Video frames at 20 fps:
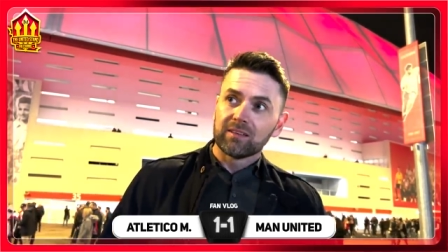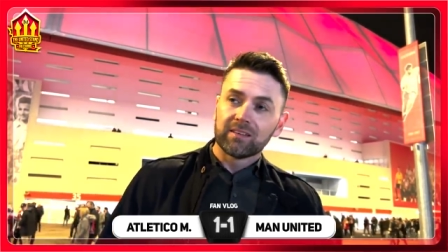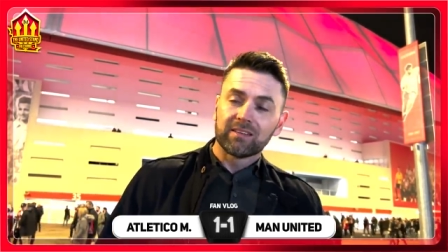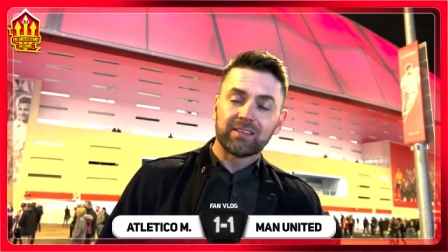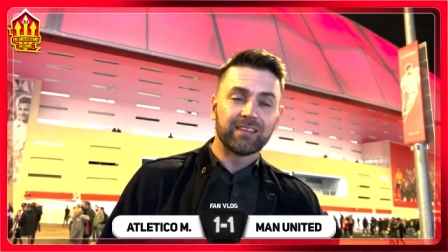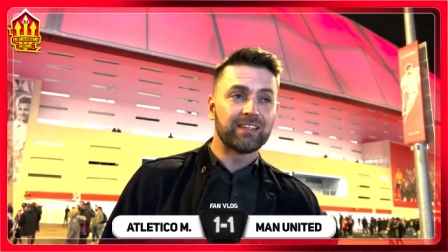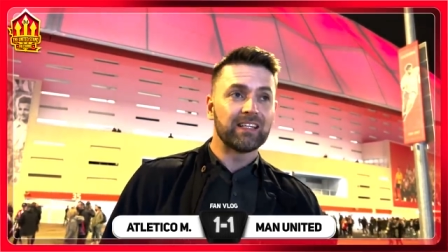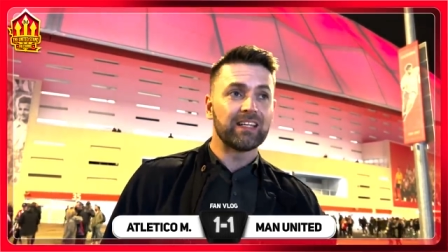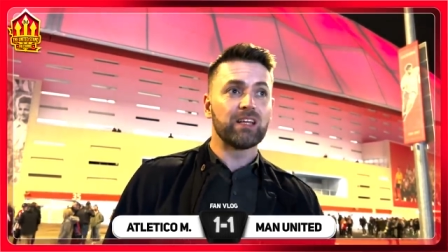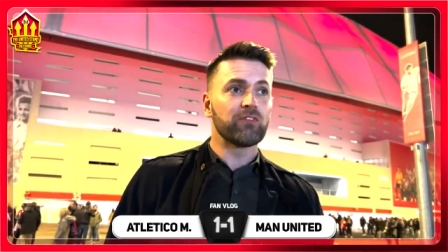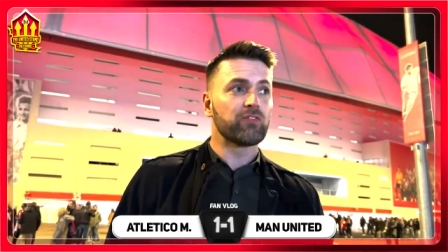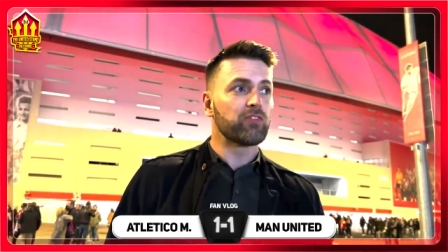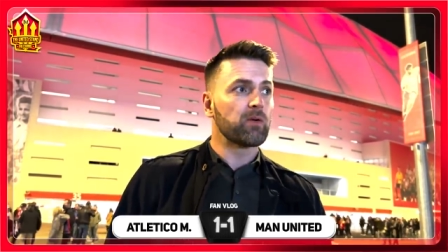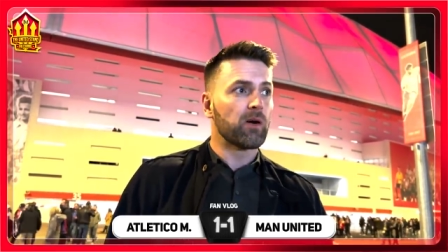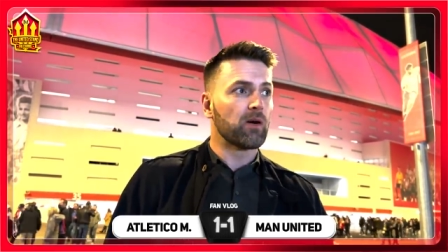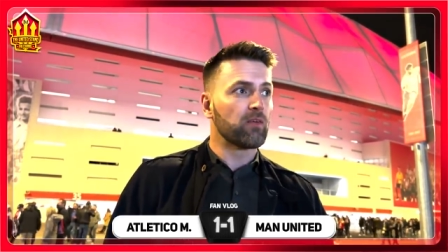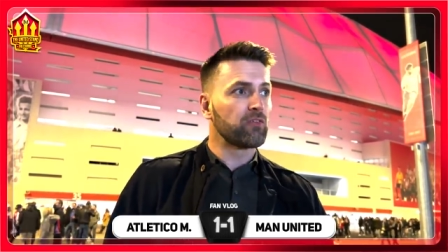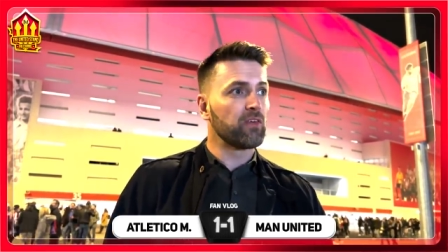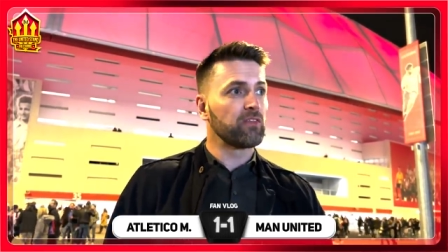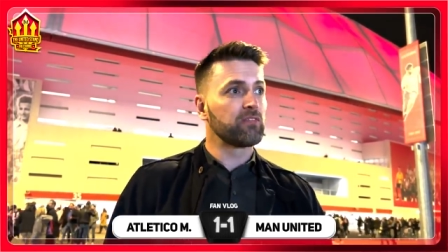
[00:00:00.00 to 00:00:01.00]
They did it for
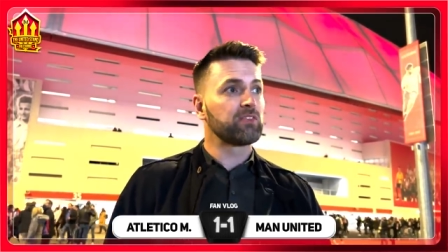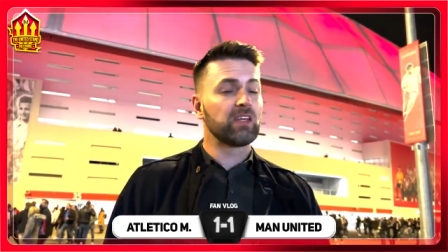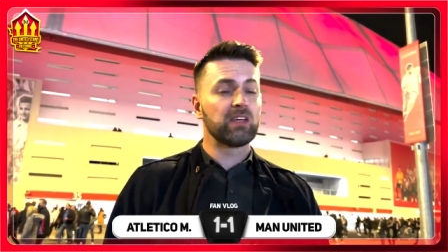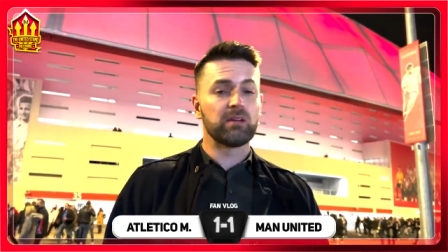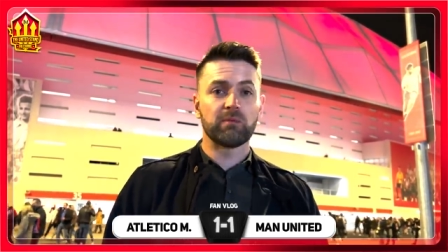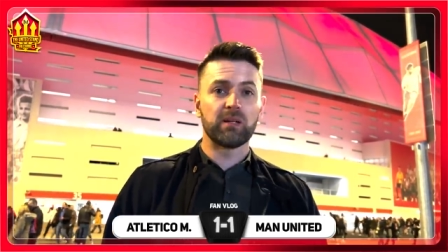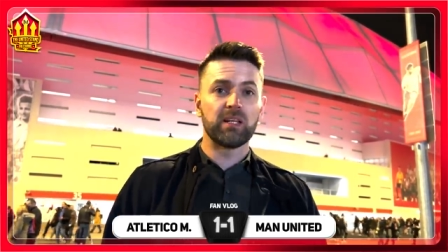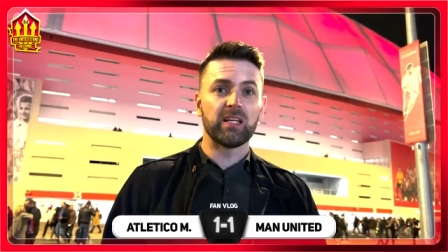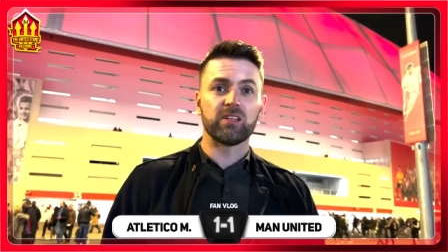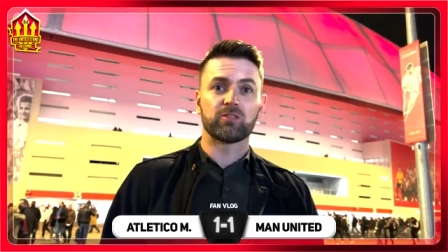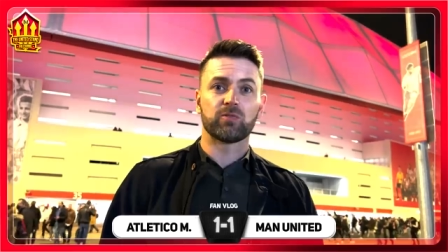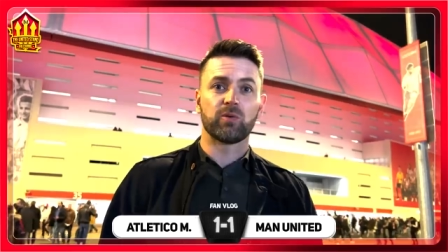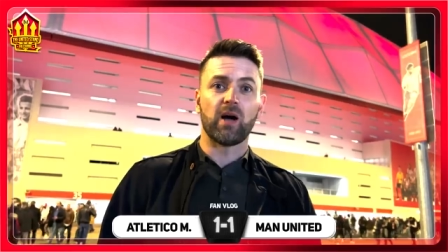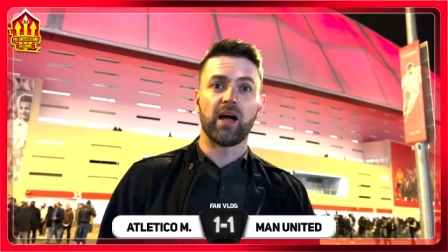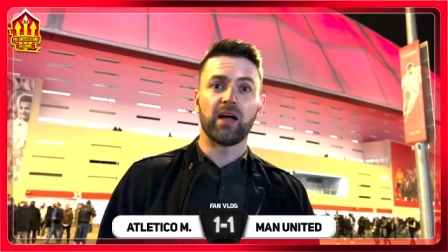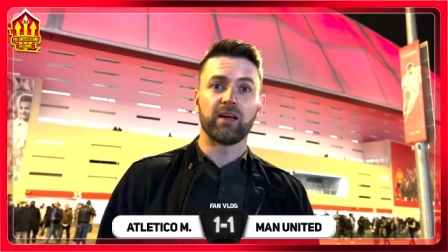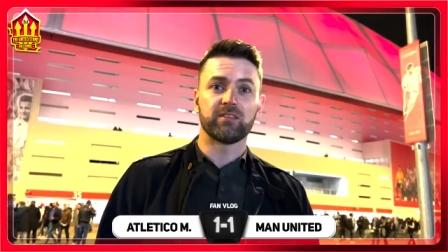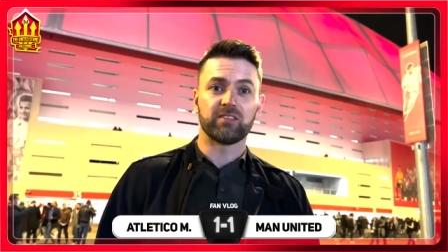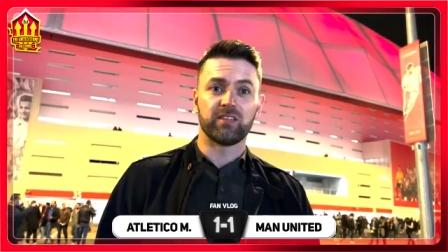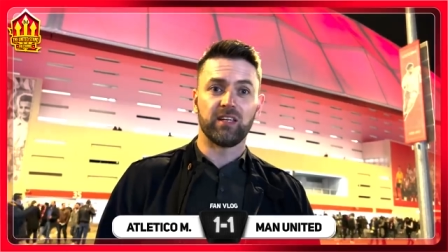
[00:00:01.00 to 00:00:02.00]
about fifteen minutes, what
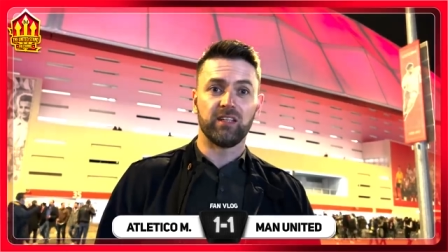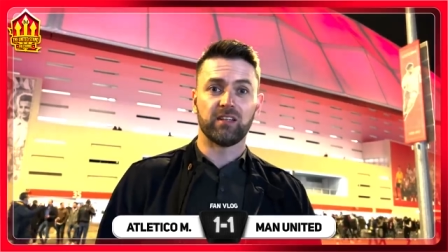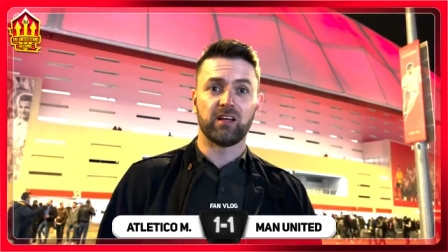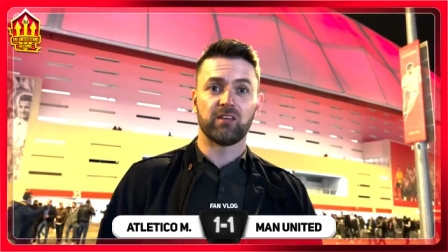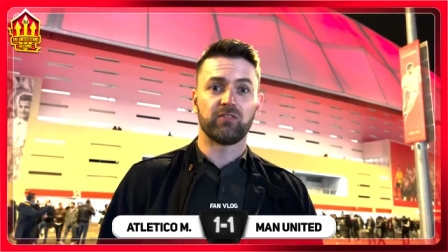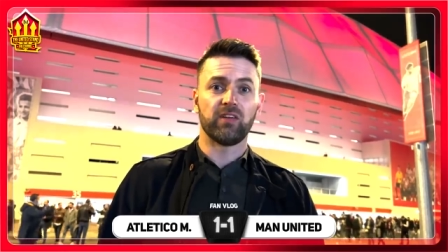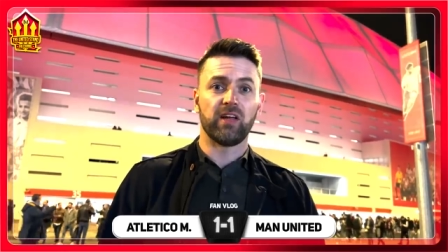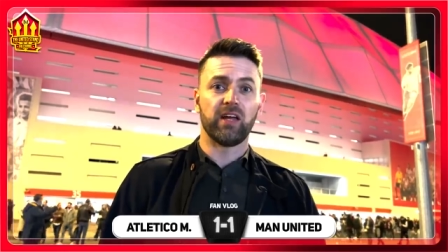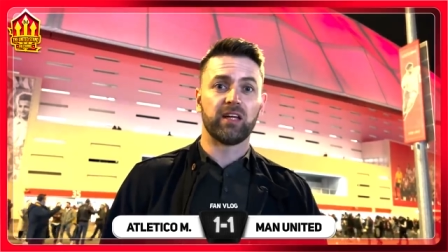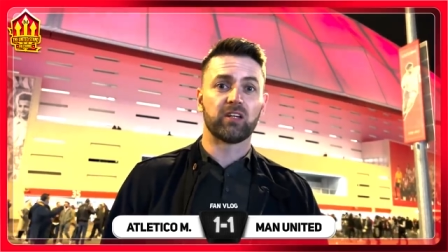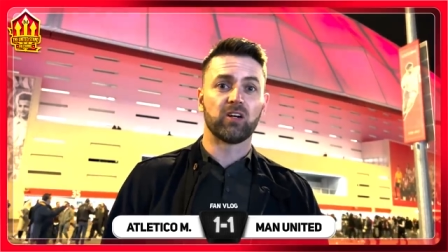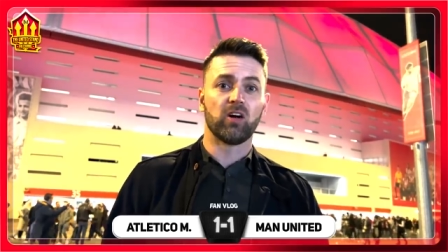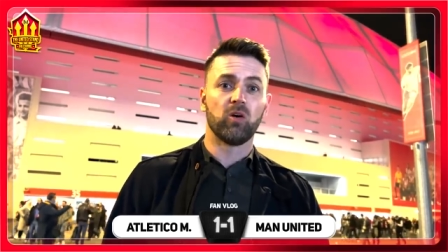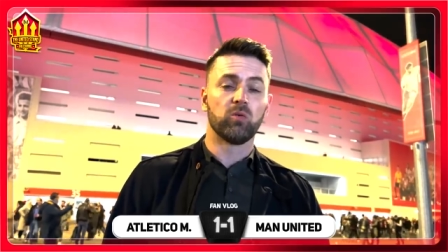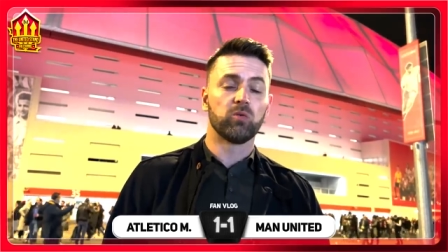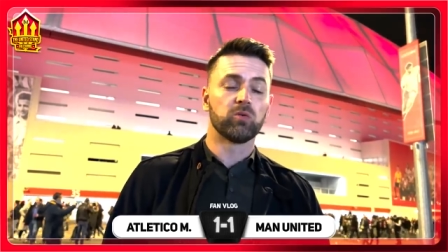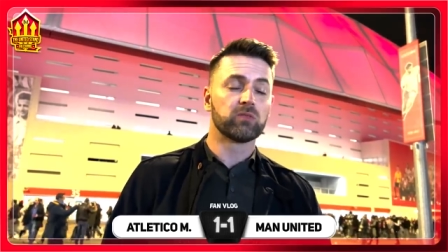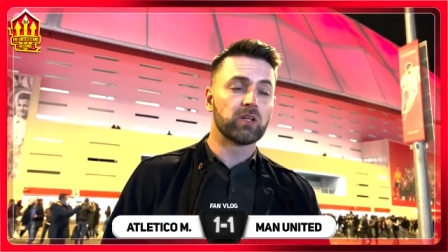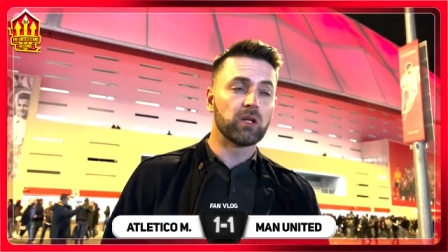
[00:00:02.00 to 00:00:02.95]
I seen, Atlético.